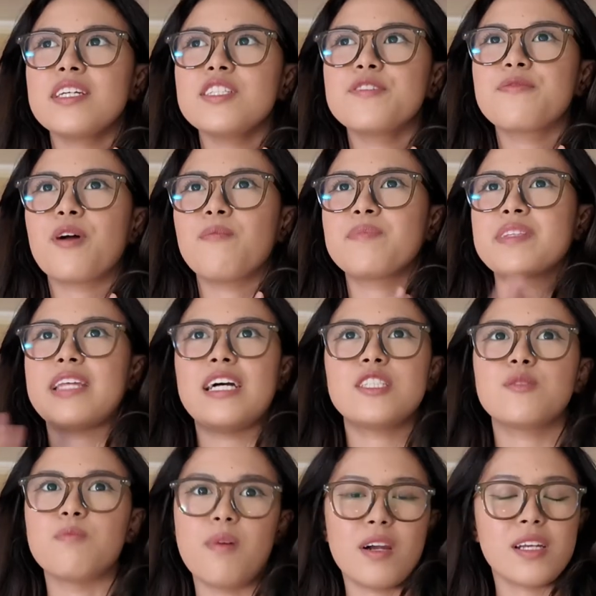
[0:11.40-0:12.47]
this from
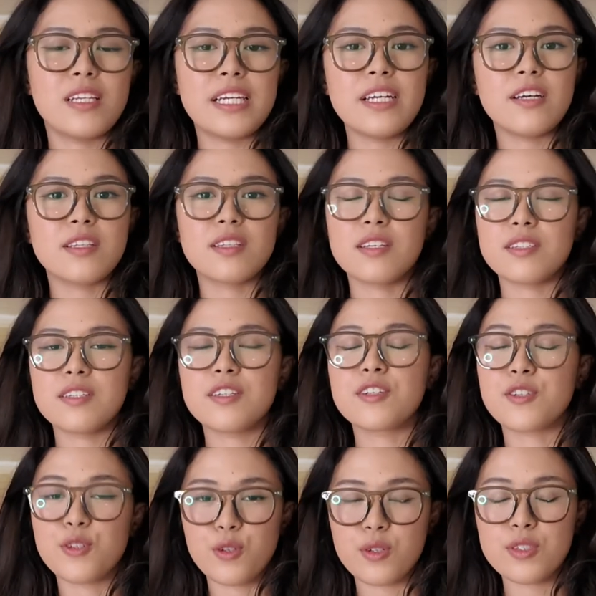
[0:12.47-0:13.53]
Tess Barkley, another
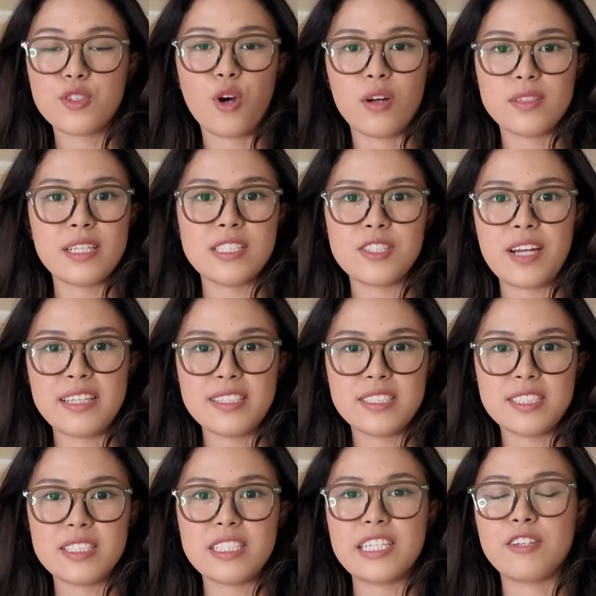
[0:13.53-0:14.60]
good content
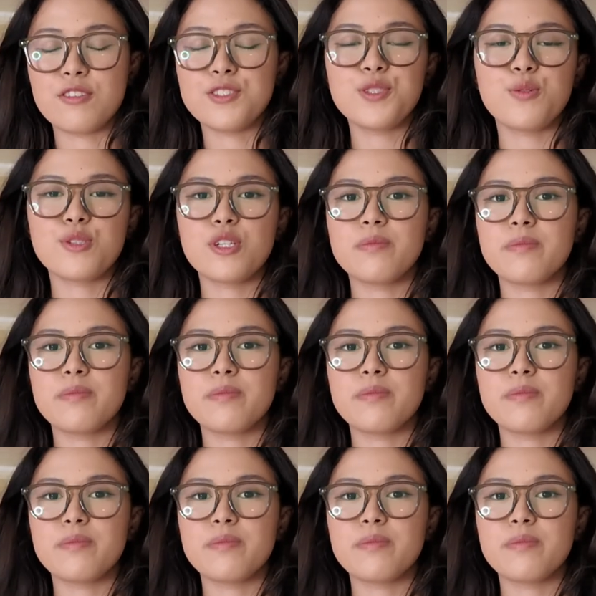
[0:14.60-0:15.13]
strategist here on social